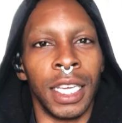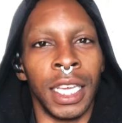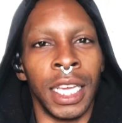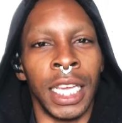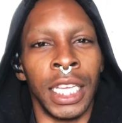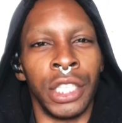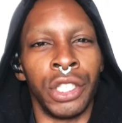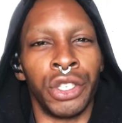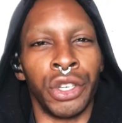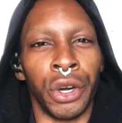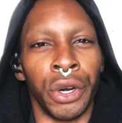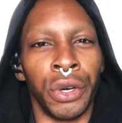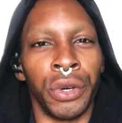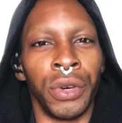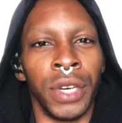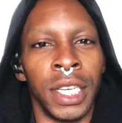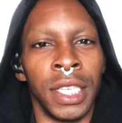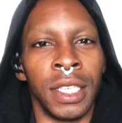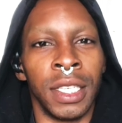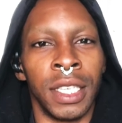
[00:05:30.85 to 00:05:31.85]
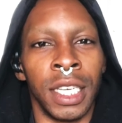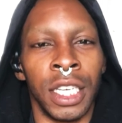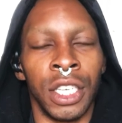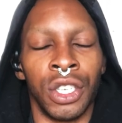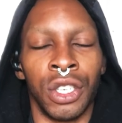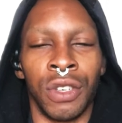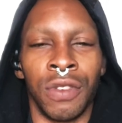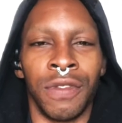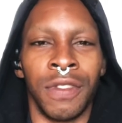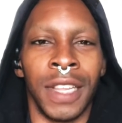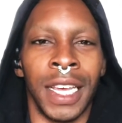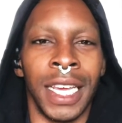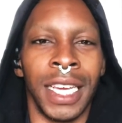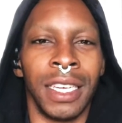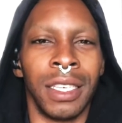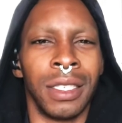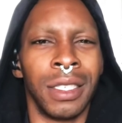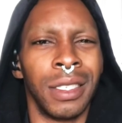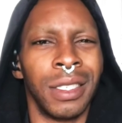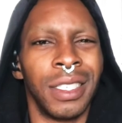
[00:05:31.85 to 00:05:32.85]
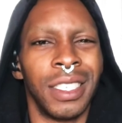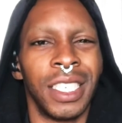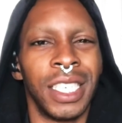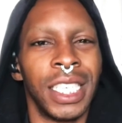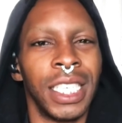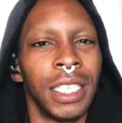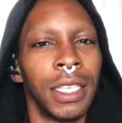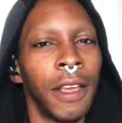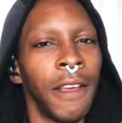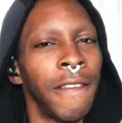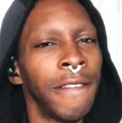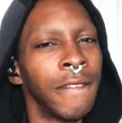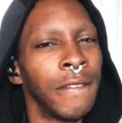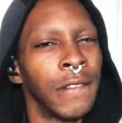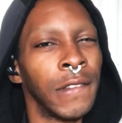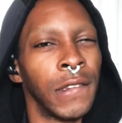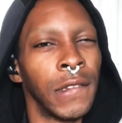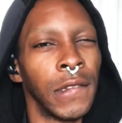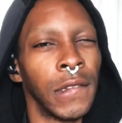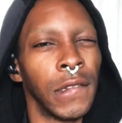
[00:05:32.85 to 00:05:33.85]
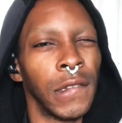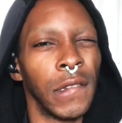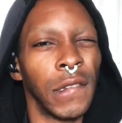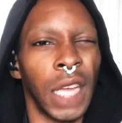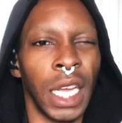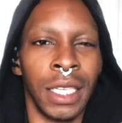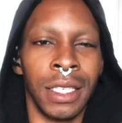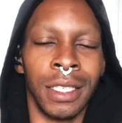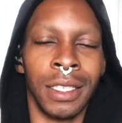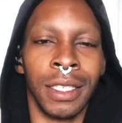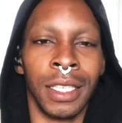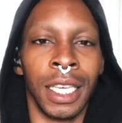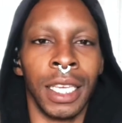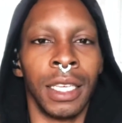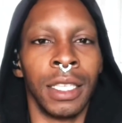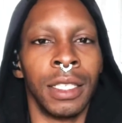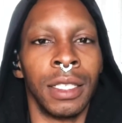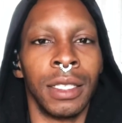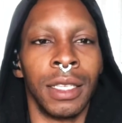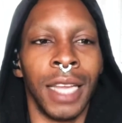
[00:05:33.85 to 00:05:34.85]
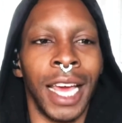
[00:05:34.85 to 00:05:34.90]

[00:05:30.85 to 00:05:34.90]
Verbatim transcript: internal hesitation of like, I just can,